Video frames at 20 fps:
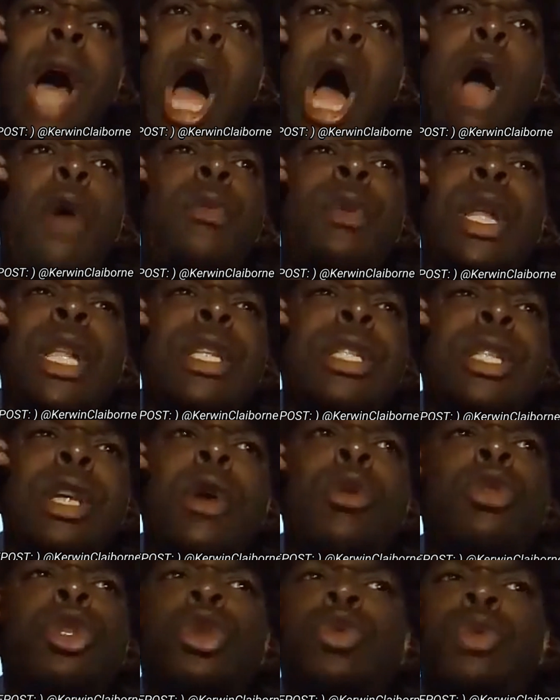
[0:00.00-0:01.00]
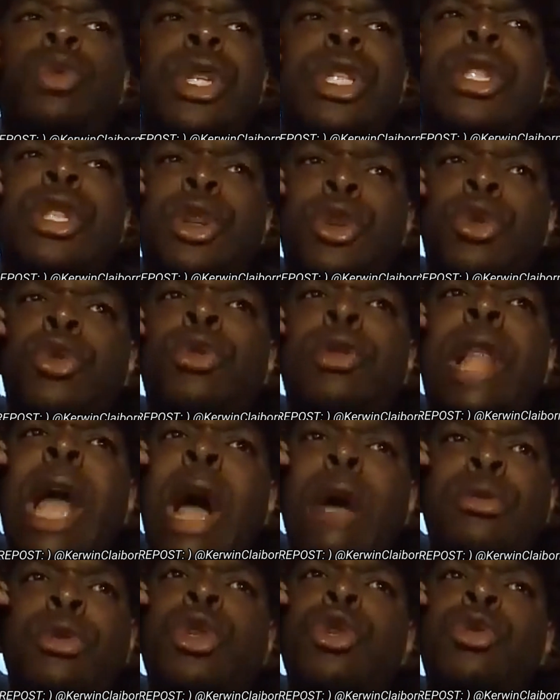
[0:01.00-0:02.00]
I already told you, when school
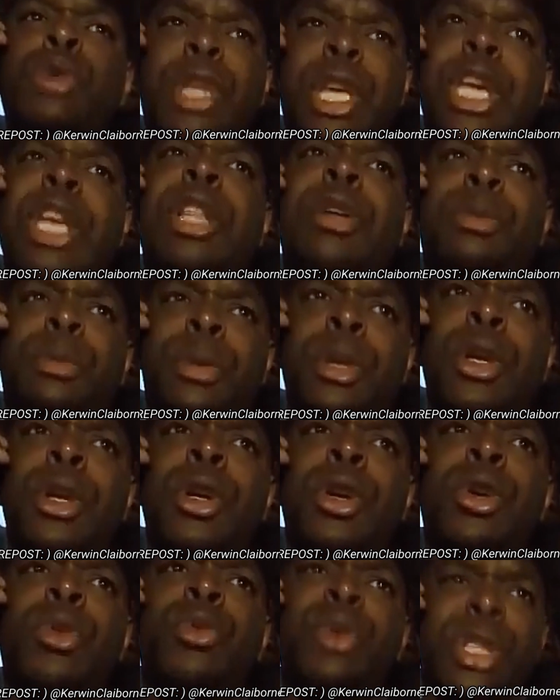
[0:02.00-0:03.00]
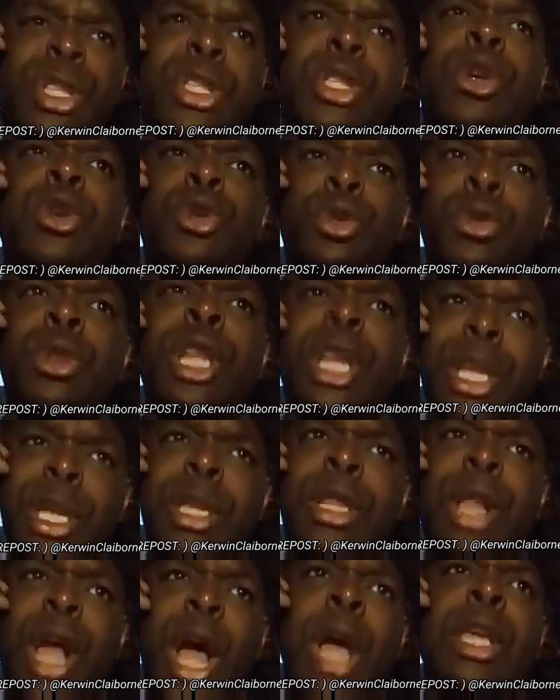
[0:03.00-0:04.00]
out, you get them. When school
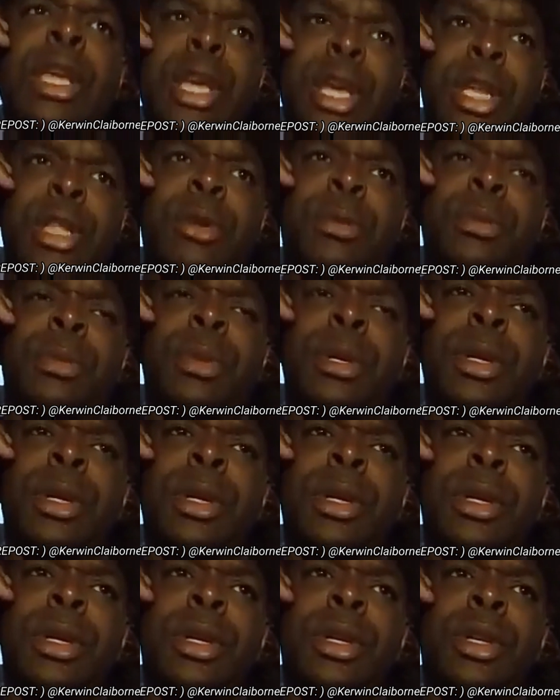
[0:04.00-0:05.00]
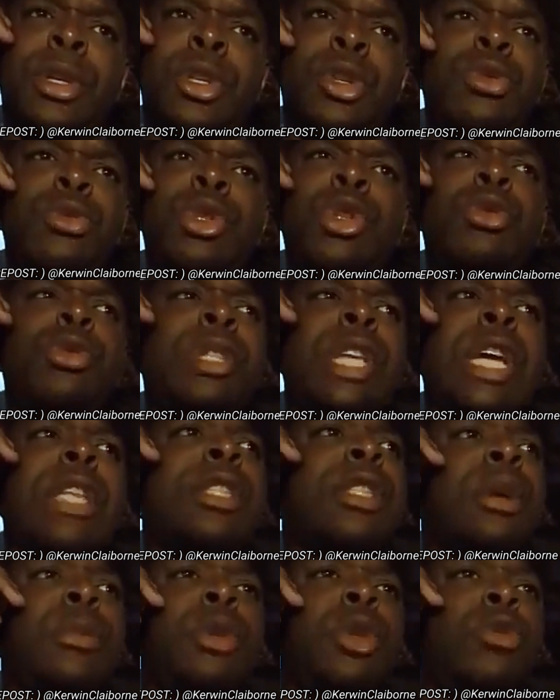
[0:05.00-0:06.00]
in, I get them. You,
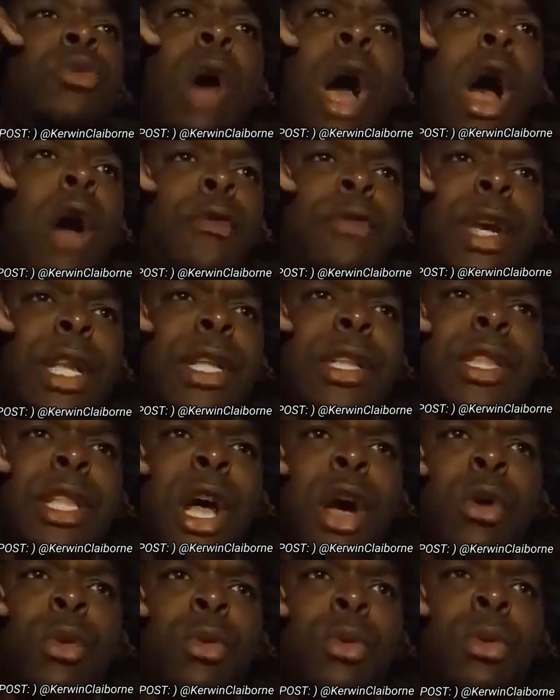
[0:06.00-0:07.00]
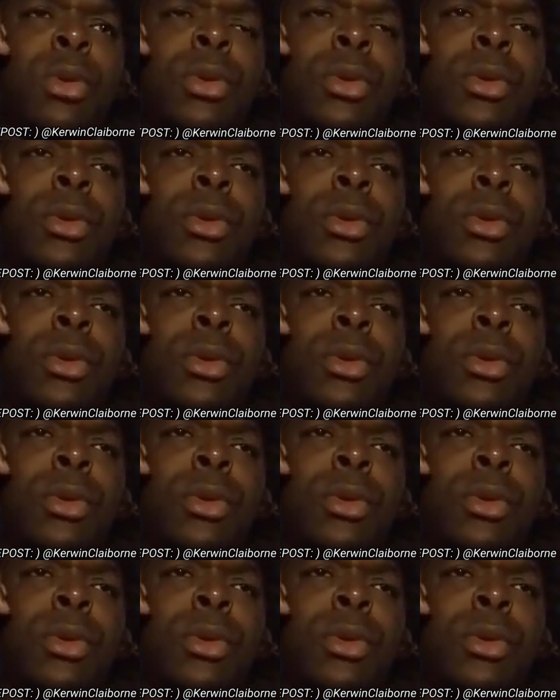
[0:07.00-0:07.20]
that's something you already know.